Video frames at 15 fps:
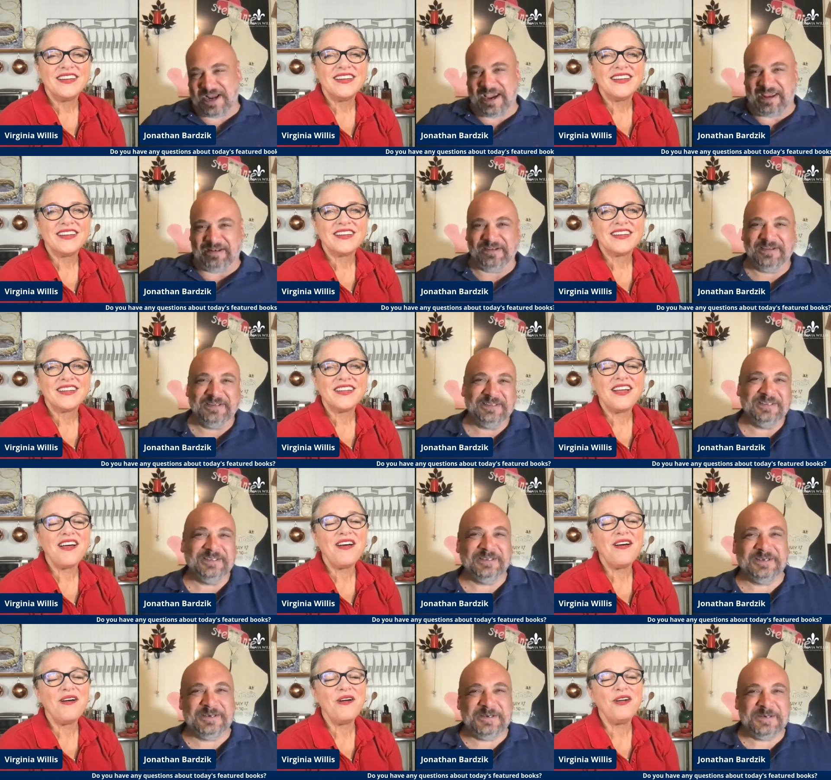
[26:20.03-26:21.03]
Speaker 1: night.
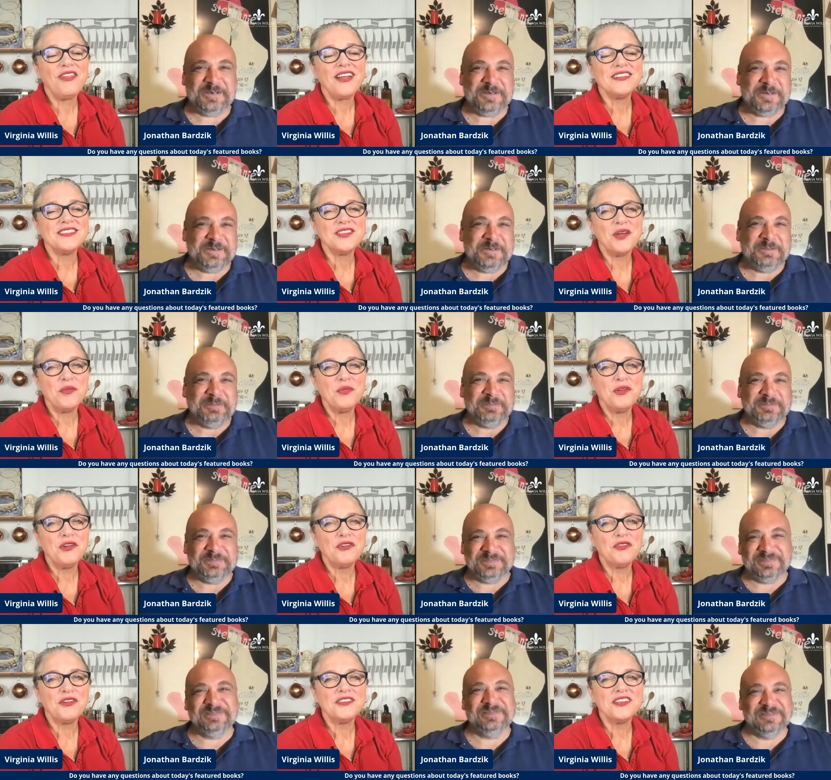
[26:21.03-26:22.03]
Speaker 2: Oh, that's so
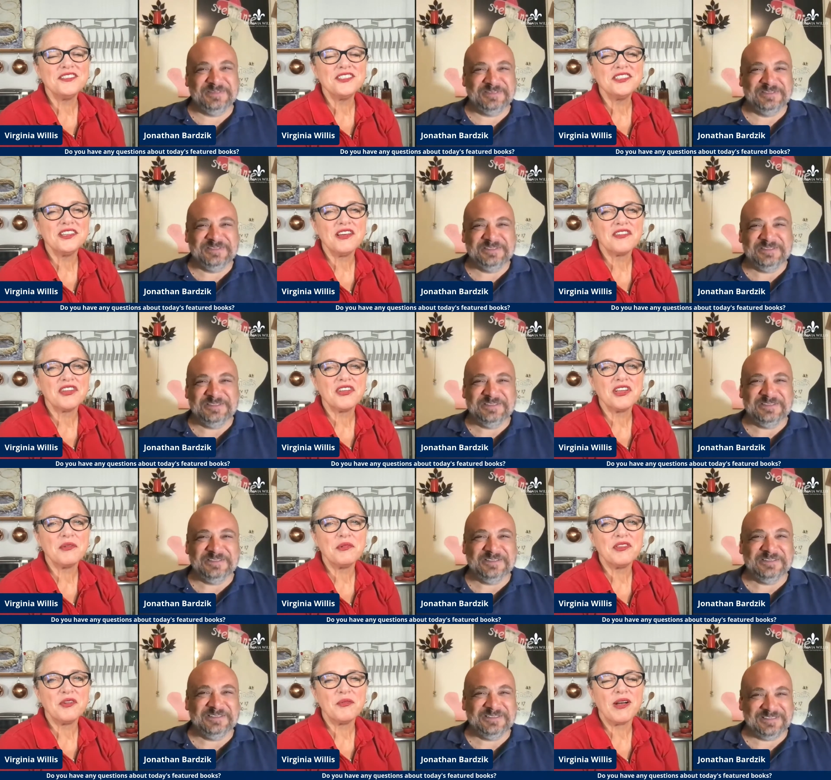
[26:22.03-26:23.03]
beautiful. Don't you love cooking
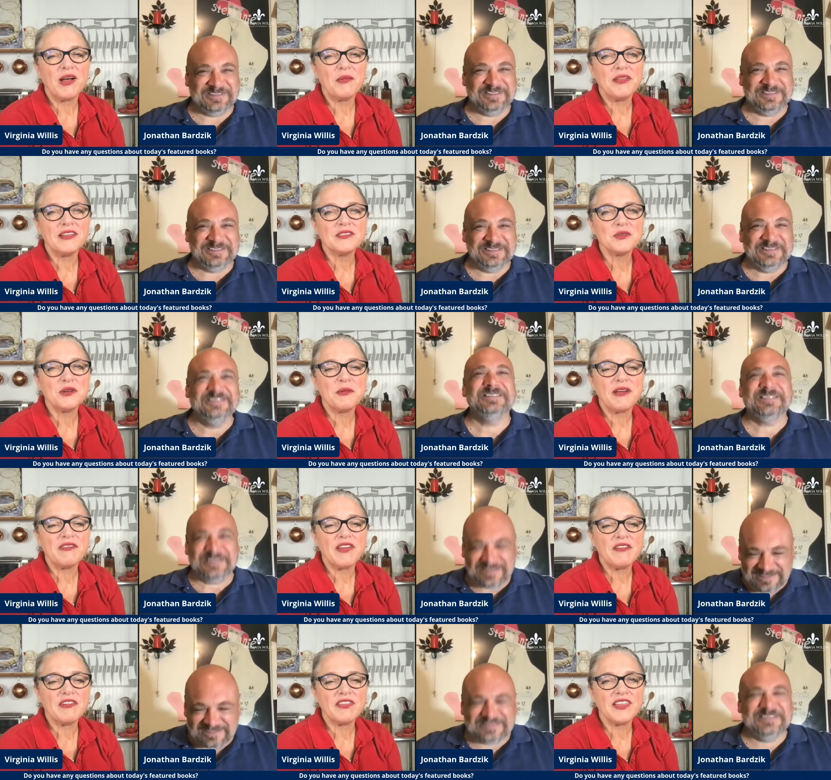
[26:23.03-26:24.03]
with your mom? That's one of my
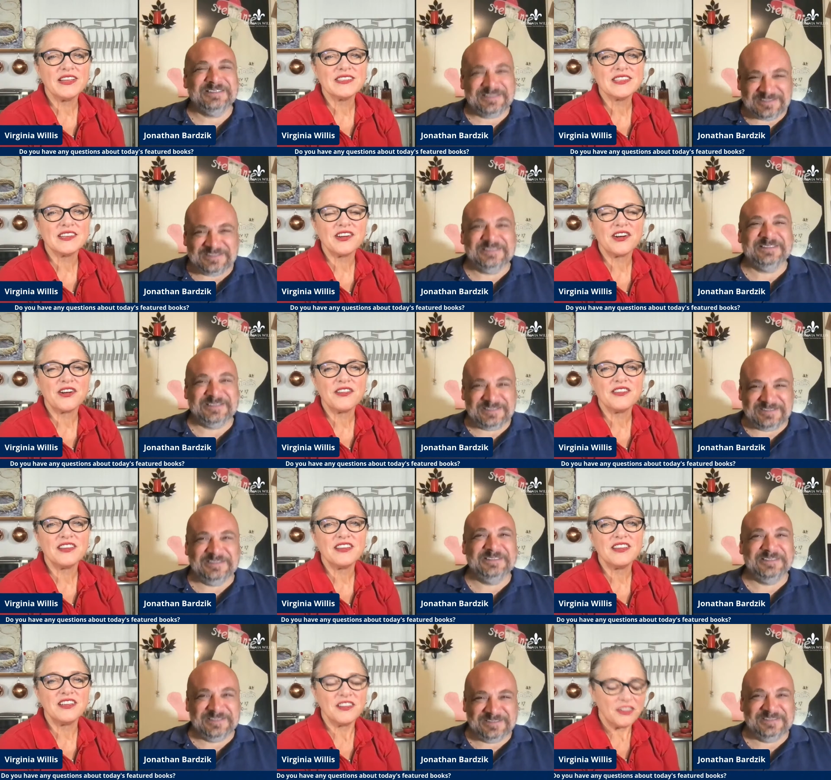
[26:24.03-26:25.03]
favorite things on earth to
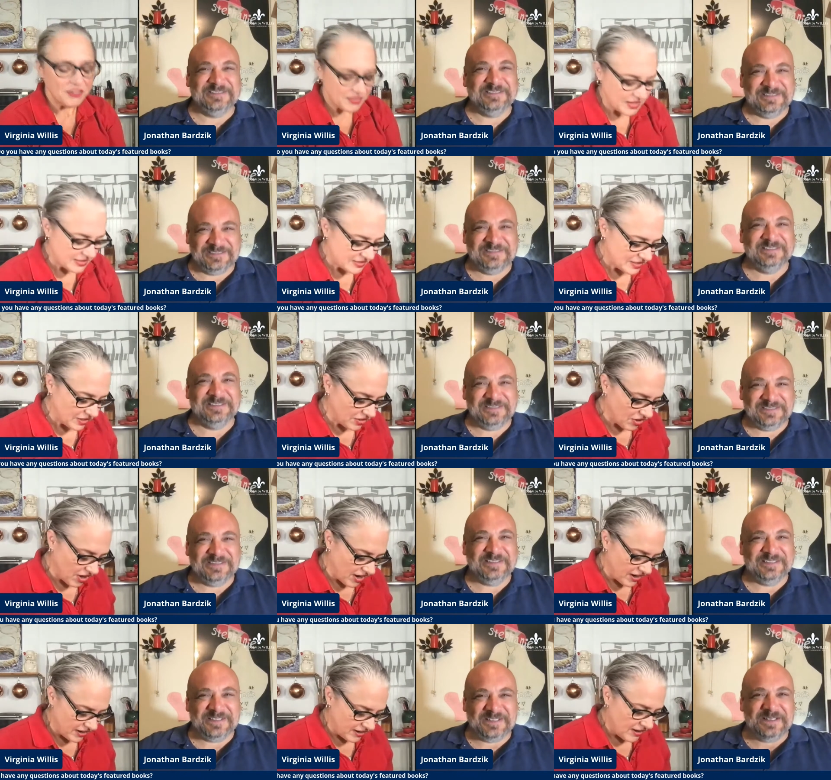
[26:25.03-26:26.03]
do. That's so
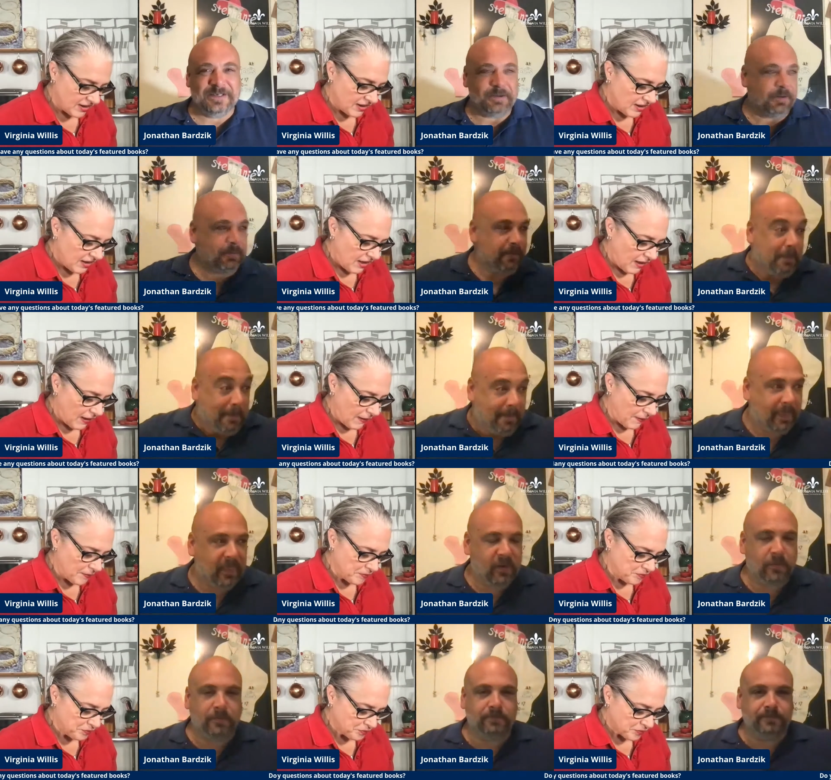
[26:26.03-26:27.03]
Speaker 1: great.
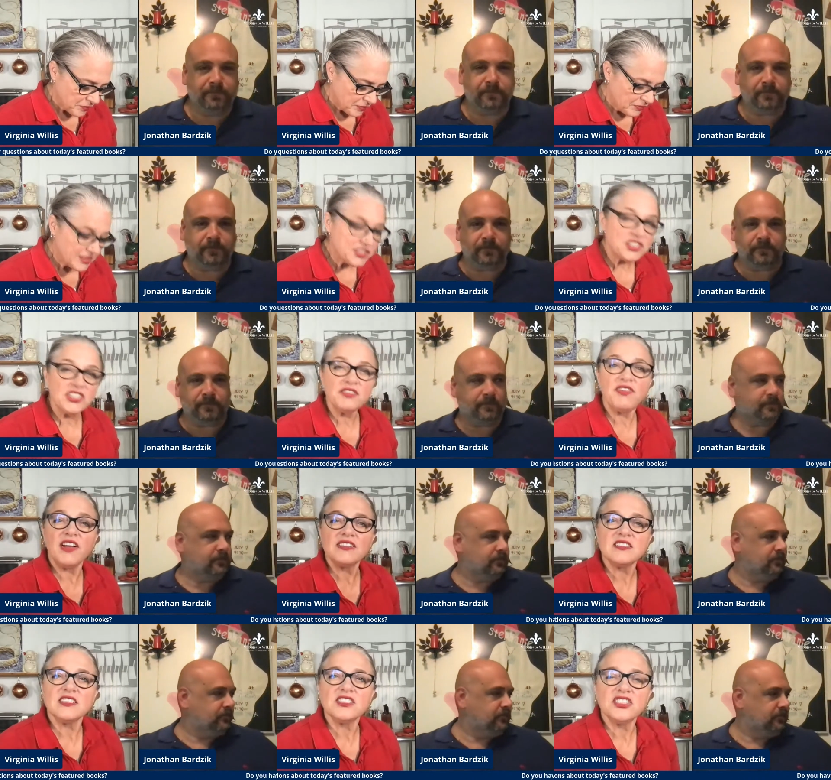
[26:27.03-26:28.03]
Um,
Speaker 2: does she
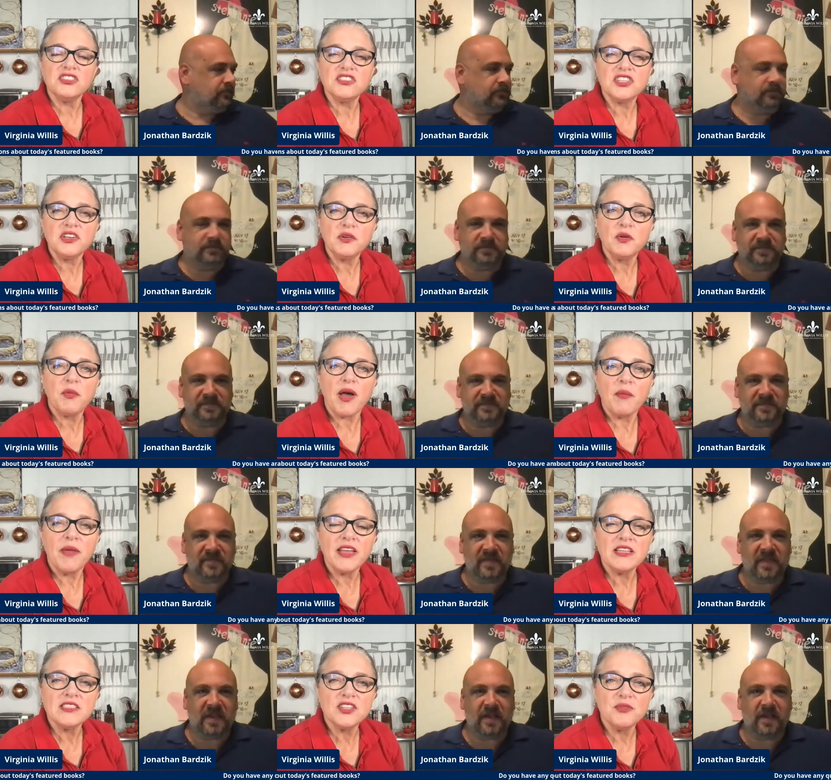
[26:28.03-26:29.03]
fuss at you too about
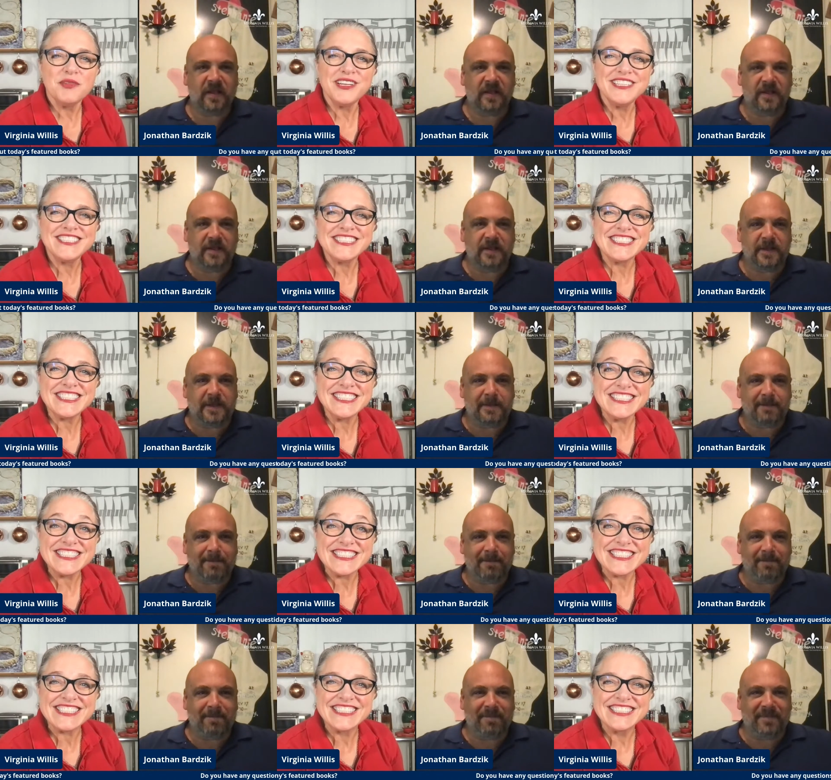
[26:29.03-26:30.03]
making too many dishes?
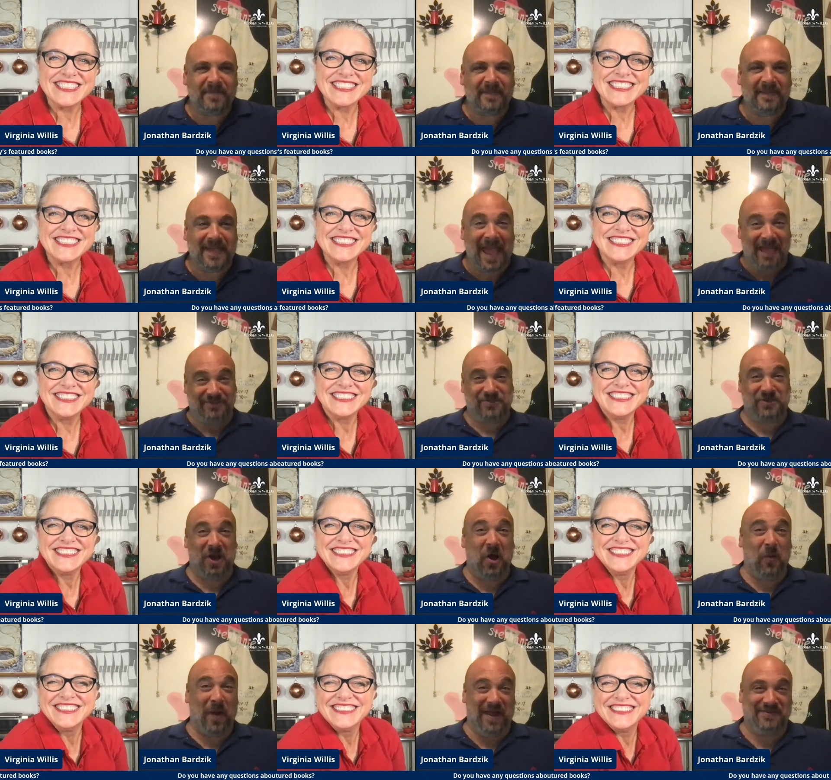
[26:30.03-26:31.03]
Speaker 1: Yes,
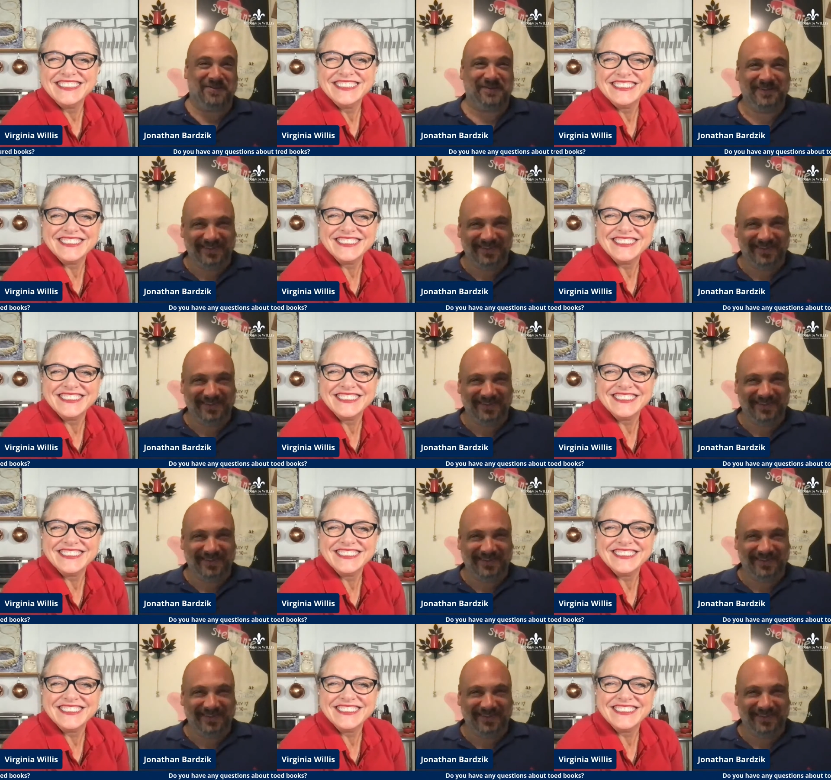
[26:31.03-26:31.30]
always.